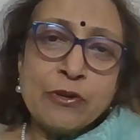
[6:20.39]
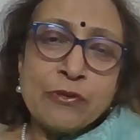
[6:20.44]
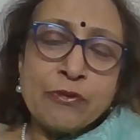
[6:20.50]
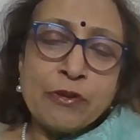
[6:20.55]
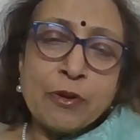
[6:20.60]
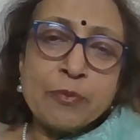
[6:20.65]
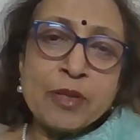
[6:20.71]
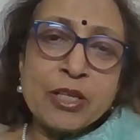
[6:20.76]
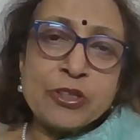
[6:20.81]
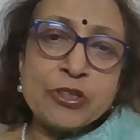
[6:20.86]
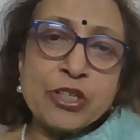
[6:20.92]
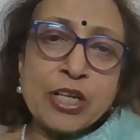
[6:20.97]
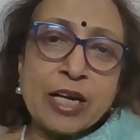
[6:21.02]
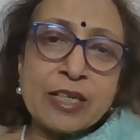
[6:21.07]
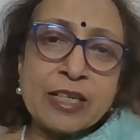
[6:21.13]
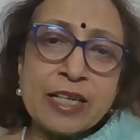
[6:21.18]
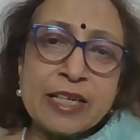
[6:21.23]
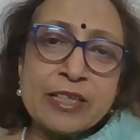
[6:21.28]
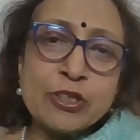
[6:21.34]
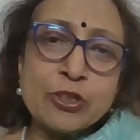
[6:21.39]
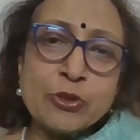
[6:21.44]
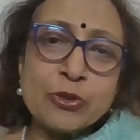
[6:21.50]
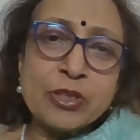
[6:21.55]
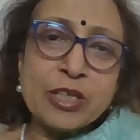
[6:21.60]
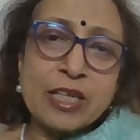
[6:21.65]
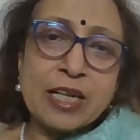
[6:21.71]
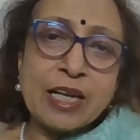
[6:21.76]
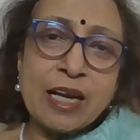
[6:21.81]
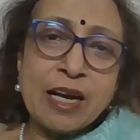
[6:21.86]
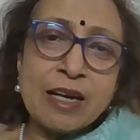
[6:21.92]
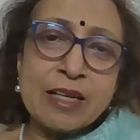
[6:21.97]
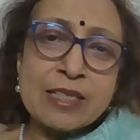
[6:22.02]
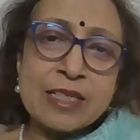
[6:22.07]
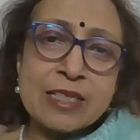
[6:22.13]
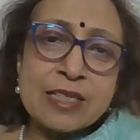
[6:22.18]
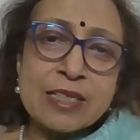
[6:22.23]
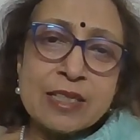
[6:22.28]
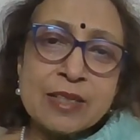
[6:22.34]
from the jug into the
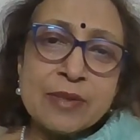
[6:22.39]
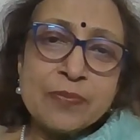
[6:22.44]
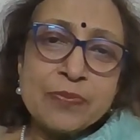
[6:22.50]
glass.